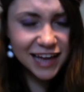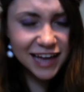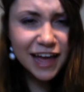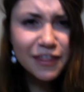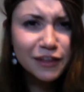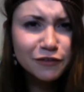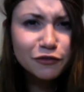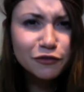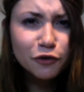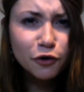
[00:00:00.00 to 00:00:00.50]
And
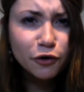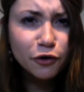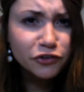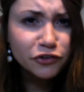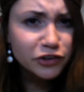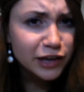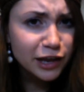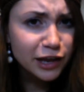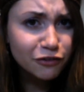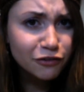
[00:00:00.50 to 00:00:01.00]
then, of course,
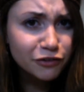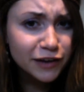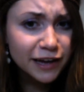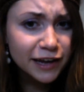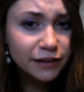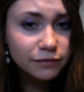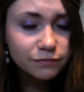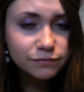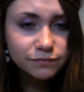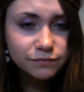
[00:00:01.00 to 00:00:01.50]
you cannot
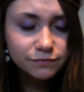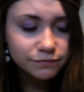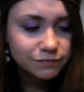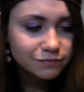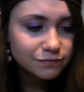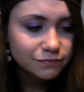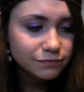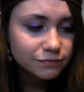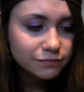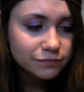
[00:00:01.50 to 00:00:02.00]
forget...
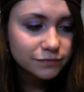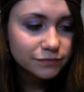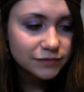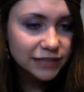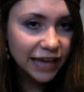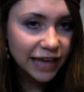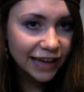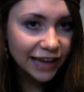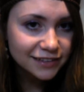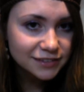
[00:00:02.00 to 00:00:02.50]

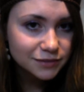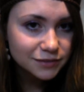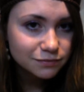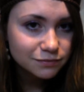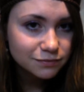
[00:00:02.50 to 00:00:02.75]
Cat.